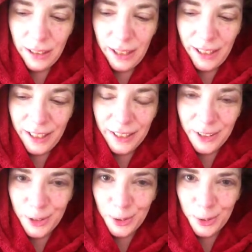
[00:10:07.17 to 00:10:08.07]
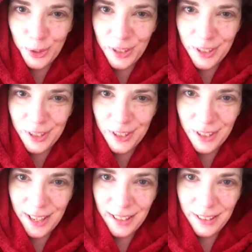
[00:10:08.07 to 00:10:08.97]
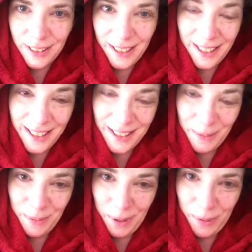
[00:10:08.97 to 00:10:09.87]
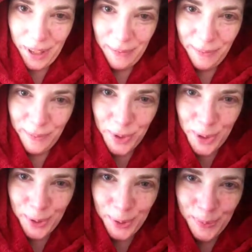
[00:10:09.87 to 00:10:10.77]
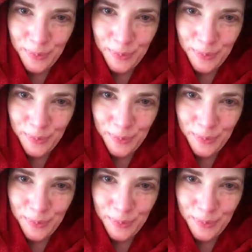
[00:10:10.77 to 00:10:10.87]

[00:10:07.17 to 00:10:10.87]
it just sort of did kind of seem that way. So